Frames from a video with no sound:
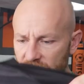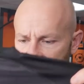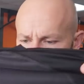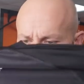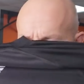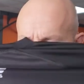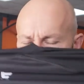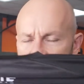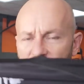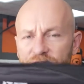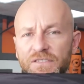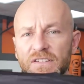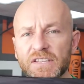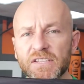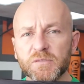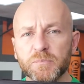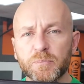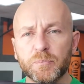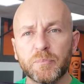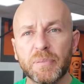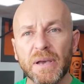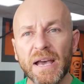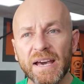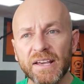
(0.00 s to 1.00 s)
The stuff is
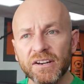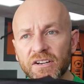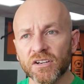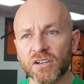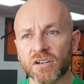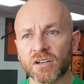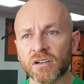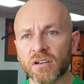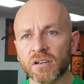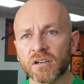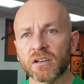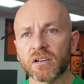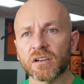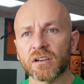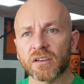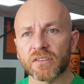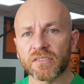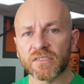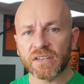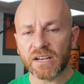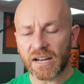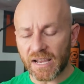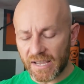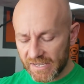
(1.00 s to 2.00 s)
better
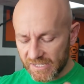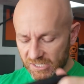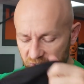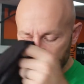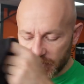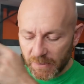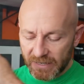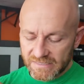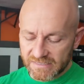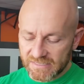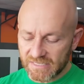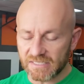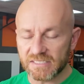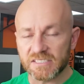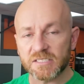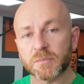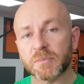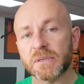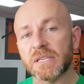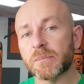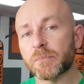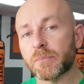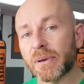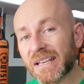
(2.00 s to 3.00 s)
than I expected it to
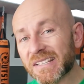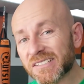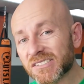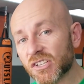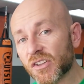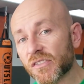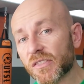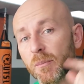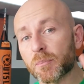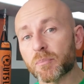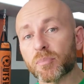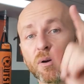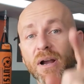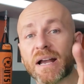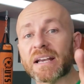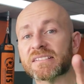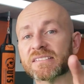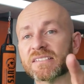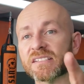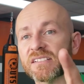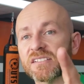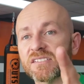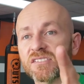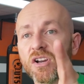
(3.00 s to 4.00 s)
be based on the
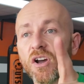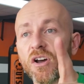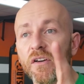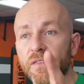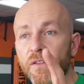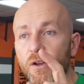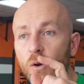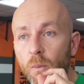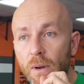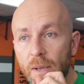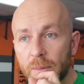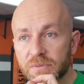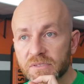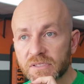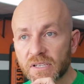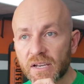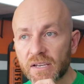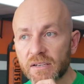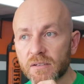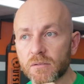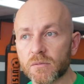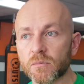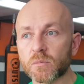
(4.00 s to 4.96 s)
prices on their website.